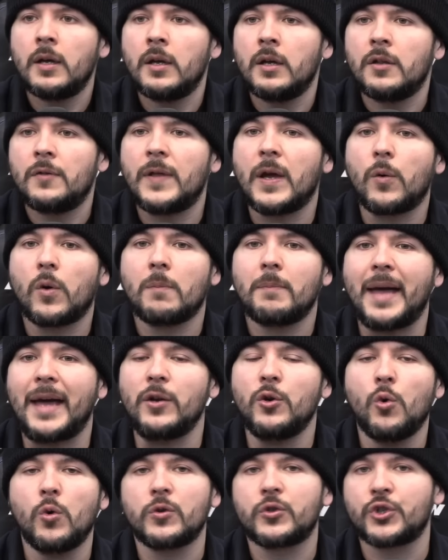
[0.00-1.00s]
There were men who
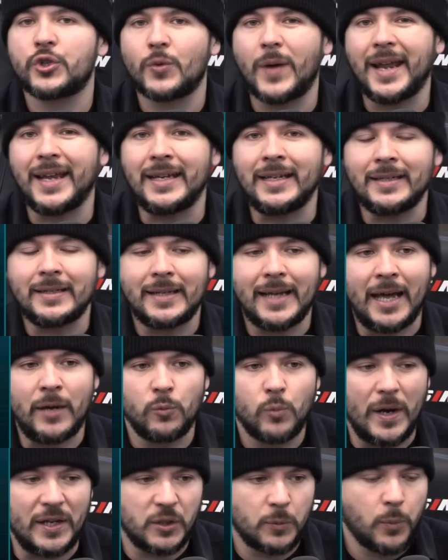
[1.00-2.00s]
were trained at
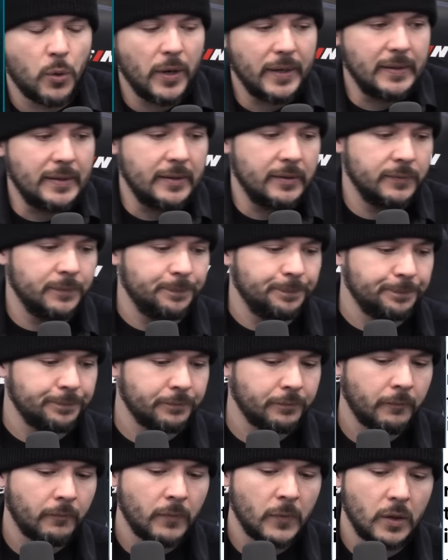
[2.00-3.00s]
West Point.
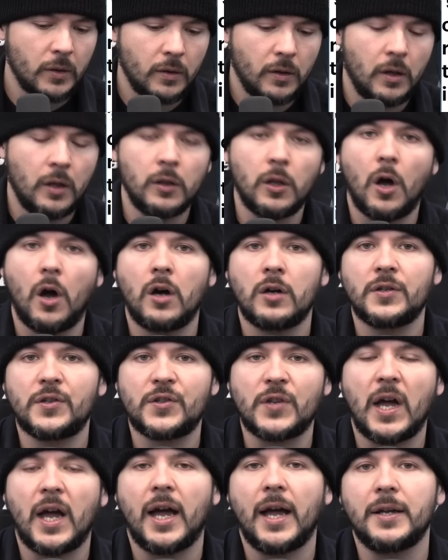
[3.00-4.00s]

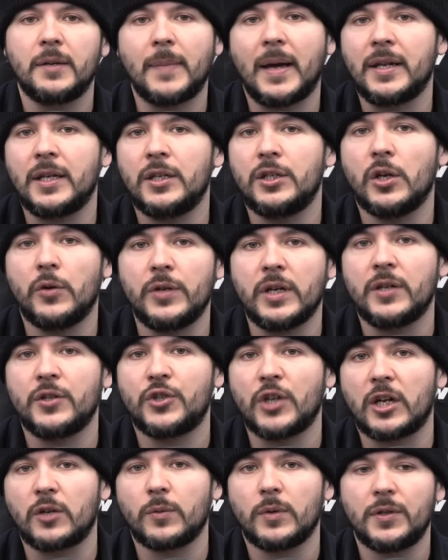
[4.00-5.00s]
Alongside many Union
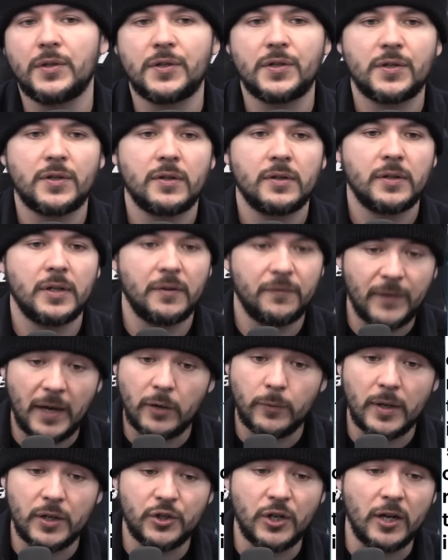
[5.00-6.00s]
generals,
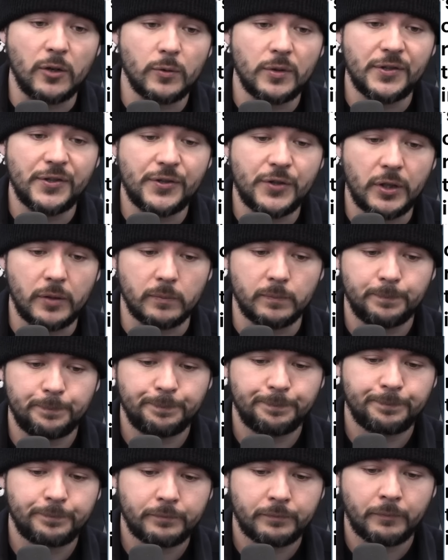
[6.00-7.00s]
Confederate generals stood.
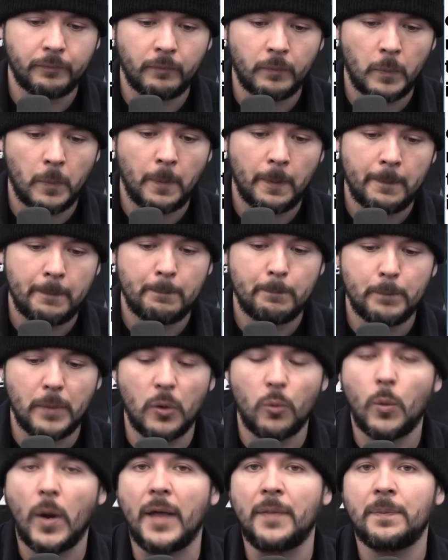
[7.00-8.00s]
But
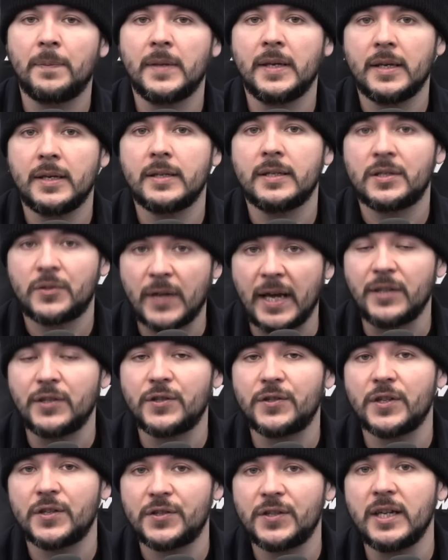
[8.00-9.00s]
when the states
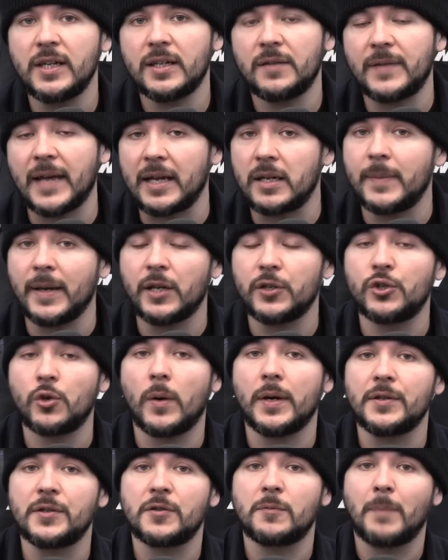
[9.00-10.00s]
seceded, they had to make a
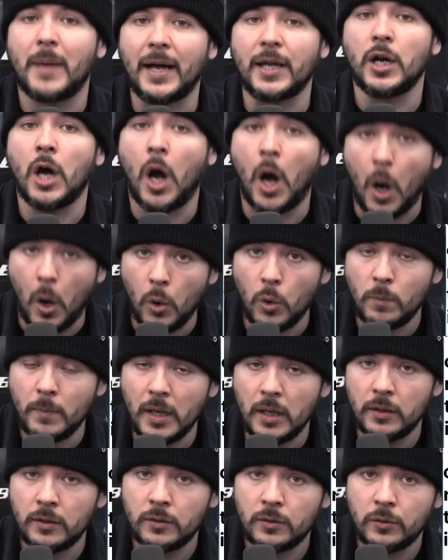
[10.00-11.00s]
choice my home
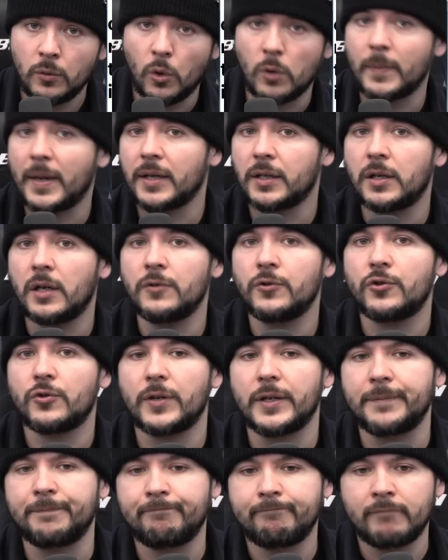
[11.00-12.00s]
or my
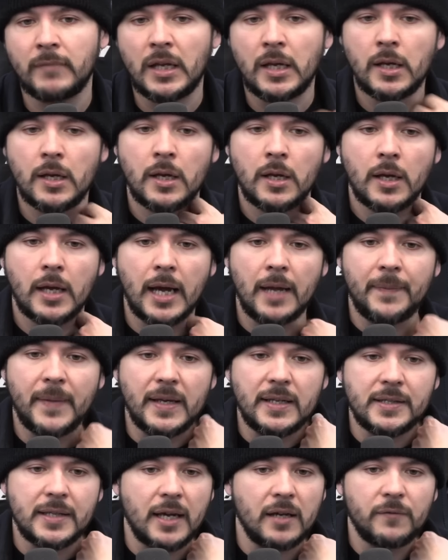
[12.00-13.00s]
country. And they
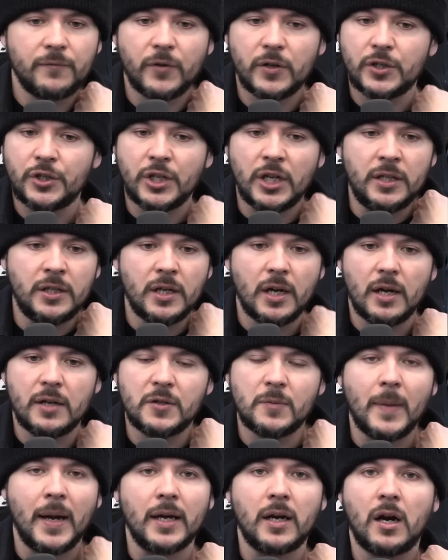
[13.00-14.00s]
said, Virginia is
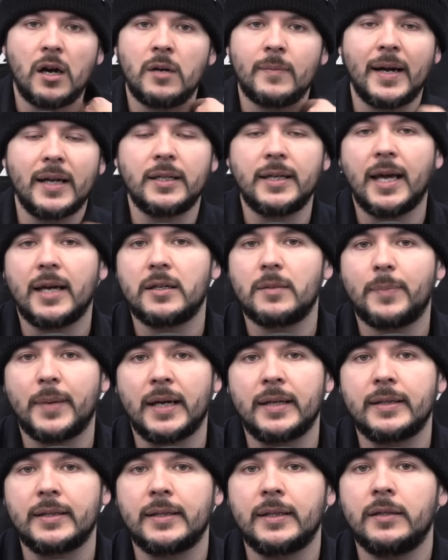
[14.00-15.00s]
my home. I can't
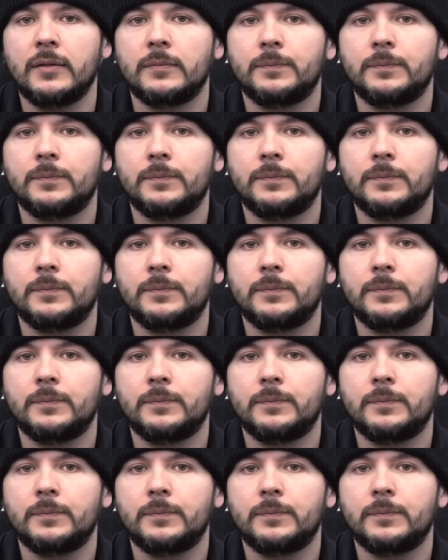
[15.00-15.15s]
abandon it.